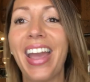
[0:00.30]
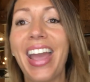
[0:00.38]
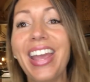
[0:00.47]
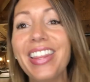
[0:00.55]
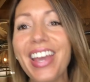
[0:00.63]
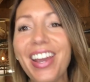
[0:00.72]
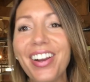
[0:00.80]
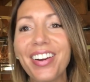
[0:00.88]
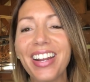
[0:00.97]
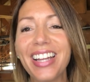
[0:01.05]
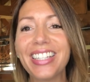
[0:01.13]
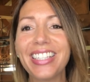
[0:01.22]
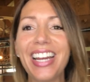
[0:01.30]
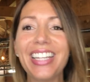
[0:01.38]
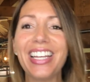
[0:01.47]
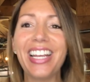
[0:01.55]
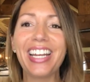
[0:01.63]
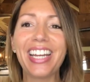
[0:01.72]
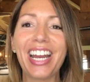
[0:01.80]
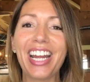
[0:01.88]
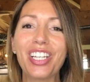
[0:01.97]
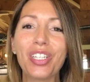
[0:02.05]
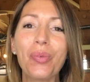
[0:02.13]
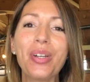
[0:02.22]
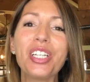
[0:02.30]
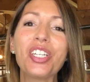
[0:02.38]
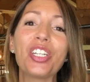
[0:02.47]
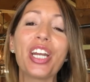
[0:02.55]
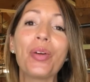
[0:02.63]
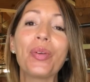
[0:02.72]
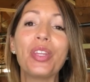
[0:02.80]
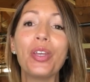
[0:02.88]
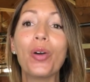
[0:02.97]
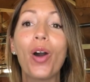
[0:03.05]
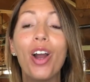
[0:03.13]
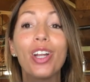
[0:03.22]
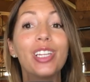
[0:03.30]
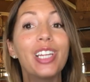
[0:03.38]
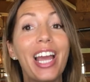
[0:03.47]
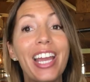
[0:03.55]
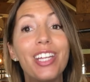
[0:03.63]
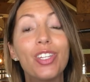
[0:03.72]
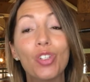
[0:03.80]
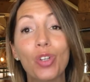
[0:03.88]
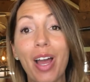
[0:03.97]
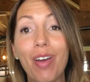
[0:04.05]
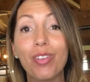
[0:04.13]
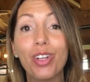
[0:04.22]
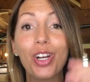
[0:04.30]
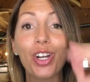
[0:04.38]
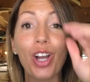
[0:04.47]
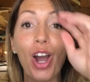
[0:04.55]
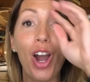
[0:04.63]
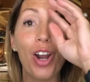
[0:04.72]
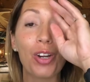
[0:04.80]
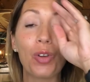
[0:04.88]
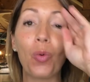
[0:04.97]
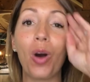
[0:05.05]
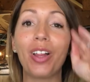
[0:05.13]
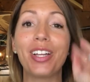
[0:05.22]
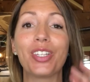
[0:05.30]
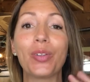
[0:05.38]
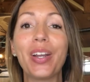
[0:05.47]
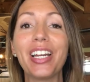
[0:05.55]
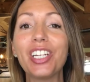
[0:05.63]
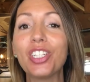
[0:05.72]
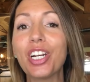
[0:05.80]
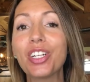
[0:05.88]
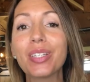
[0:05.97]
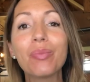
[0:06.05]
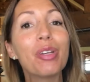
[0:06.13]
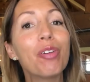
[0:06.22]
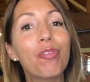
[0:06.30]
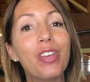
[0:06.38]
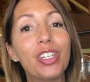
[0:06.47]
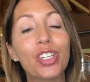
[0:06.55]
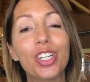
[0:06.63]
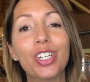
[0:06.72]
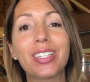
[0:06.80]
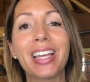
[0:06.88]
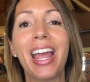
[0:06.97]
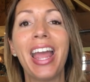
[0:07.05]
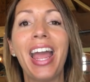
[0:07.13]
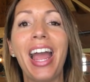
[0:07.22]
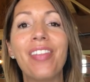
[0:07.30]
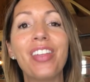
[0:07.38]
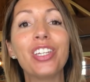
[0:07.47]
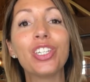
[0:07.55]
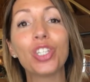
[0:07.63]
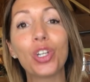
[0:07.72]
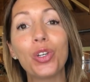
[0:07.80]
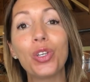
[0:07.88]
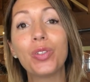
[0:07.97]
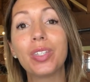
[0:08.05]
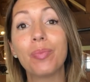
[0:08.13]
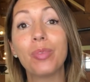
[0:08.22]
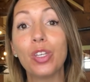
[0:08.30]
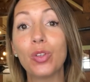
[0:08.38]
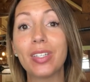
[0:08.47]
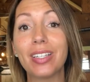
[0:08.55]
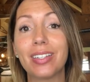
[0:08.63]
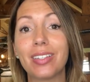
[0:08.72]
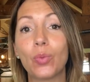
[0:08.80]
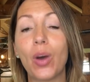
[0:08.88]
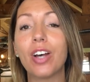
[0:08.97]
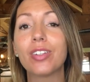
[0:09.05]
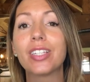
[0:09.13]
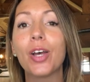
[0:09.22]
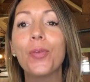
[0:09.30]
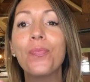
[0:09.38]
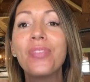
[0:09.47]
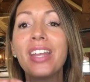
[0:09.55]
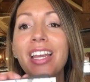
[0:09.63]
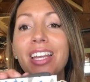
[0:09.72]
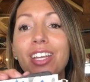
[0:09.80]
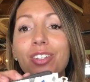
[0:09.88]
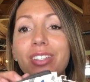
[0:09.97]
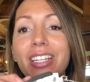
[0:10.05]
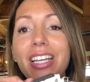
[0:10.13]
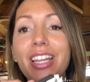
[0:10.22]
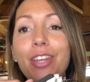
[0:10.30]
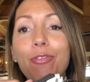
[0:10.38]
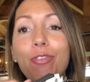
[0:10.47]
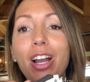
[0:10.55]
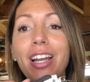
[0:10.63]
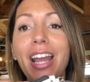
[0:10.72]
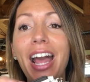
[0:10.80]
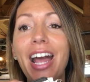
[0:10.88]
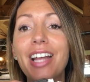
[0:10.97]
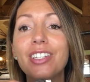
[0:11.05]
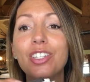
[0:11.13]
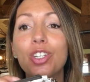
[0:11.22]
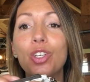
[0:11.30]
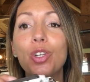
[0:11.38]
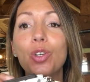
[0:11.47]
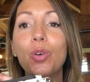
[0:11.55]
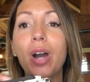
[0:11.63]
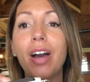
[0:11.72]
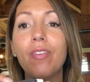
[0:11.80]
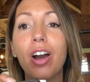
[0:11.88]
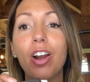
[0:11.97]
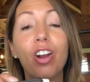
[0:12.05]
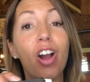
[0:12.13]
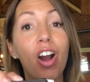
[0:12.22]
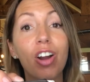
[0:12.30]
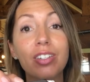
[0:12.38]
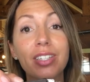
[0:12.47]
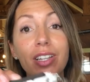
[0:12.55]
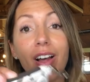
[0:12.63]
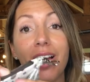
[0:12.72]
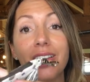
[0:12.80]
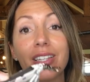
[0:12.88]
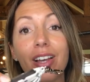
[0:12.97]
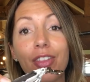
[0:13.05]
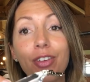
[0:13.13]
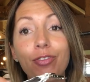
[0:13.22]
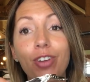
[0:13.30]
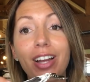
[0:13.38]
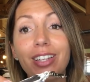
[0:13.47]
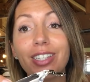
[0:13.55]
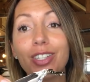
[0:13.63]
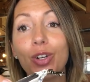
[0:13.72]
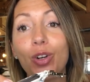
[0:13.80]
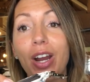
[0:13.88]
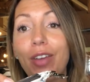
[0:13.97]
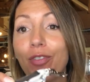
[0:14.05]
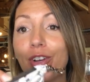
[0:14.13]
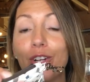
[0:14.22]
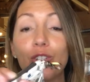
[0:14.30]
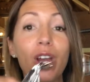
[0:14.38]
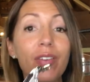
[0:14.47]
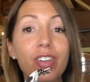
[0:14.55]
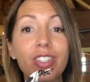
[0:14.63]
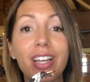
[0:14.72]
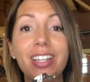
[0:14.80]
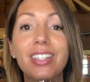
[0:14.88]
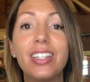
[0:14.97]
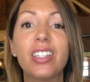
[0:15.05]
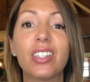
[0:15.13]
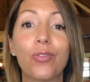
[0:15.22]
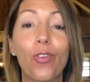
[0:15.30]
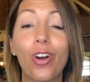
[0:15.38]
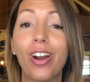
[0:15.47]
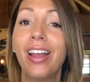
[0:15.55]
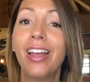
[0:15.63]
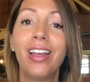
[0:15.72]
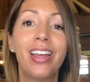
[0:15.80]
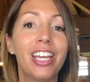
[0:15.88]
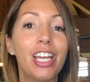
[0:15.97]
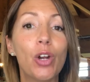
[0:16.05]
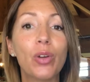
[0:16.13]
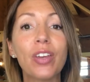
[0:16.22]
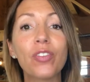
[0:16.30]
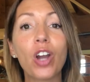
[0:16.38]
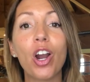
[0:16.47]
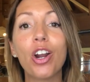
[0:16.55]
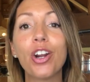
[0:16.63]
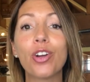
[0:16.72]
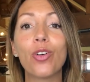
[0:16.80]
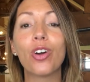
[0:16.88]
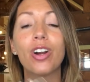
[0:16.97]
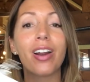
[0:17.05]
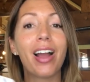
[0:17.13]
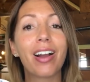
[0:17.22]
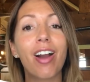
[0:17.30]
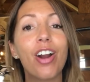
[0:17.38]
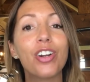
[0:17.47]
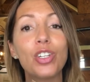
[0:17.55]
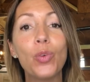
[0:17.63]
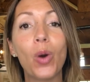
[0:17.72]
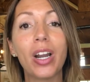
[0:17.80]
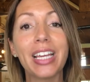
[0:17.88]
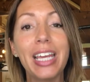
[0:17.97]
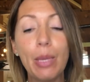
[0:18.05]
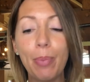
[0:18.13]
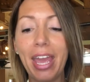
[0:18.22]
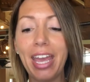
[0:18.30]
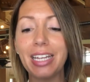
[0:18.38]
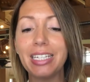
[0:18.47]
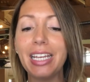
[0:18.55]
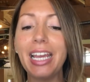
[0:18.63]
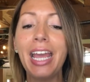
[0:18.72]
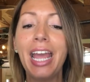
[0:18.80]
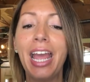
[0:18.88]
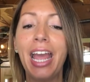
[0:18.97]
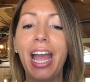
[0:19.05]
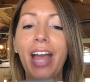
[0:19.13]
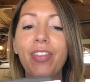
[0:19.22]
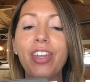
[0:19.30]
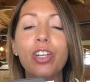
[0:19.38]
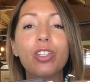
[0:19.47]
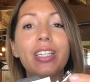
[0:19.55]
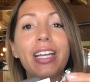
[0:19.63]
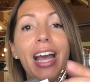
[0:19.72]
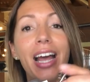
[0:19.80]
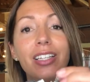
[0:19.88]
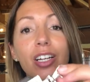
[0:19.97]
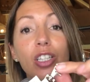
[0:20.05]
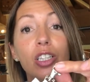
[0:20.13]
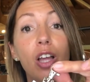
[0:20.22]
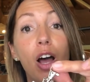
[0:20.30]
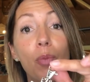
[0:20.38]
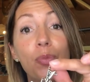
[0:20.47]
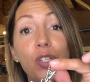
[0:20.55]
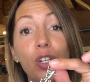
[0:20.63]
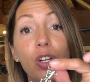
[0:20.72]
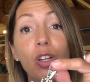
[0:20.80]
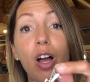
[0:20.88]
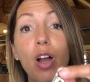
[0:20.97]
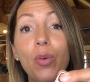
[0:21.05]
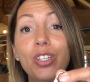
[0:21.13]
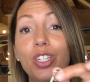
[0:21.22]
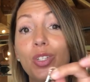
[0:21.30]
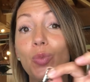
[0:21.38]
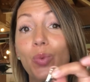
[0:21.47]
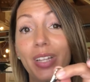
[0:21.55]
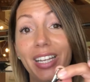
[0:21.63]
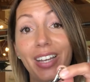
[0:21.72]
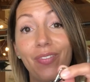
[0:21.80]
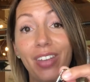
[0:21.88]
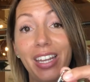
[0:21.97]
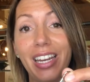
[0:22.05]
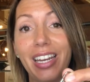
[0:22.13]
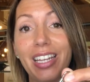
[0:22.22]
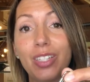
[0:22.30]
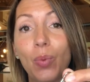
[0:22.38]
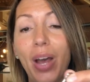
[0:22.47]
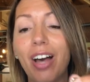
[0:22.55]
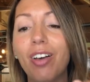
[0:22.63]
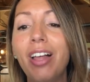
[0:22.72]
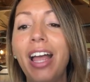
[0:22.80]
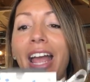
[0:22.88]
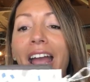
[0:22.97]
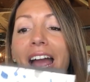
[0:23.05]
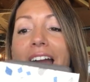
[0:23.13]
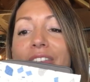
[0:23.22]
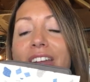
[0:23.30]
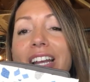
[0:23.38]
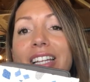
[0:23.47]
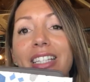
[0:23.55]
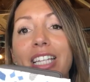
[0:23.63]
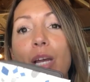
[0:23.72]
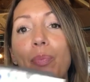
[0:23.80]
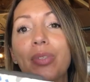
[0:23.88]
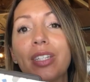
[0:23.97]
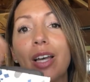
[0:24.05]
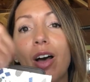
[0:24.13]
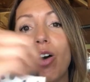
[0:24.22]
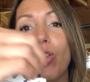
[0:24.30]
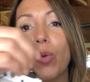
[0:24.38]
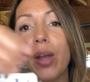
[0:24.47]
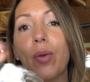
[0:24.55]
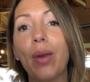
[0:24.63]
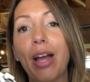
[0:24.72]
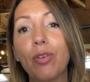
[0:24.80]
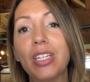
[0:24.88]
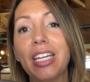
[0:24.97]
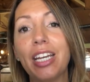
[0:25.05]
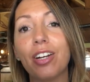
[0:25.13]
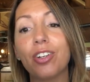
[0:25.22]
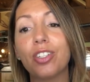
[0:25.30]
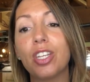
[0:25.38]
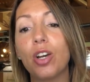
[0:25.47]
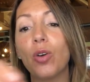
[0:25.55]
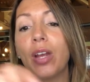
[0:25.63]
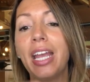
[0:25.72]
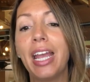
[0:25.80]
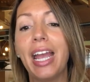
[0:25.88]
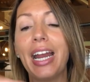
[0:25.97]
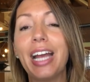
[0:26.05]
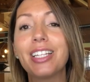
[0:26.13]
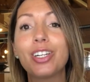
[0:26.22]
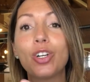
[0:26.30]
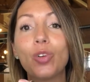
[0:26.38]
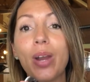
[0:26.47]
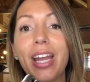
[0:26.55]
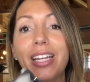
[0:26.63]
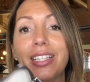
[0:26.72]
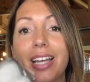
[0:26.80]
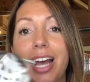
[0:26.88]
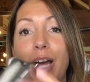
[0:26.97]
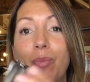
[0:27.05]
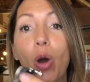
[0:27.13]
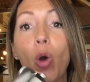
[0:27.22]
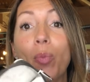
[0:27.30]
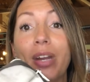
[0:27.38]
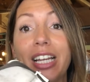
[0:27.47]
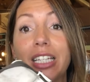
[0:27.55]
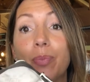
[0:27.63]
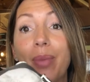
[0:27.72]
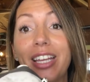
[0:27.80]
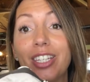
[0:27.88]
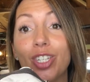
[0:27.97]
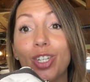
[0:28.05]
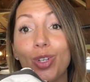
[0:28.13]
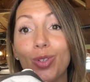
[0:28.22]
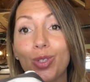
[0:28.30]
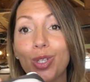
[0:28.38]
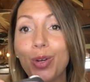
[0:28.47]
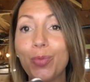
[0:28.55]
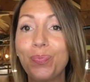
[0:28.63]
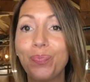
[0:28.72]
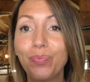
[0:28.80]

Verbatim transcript: Hey there, it's Nadine, and I just wanted to share with you our Light Traveler Card Wallet. So I'm gonna share some little features and then show you some uses as well. So you'll see the front has two of our card slots on the front, so great for your driver's license, for you know, gift card or a card you wanna keep handy. And then you'll see it has our lobster claw, which is really convenient as well. And then it zips all the way around here. So it has a great um, opening space too. So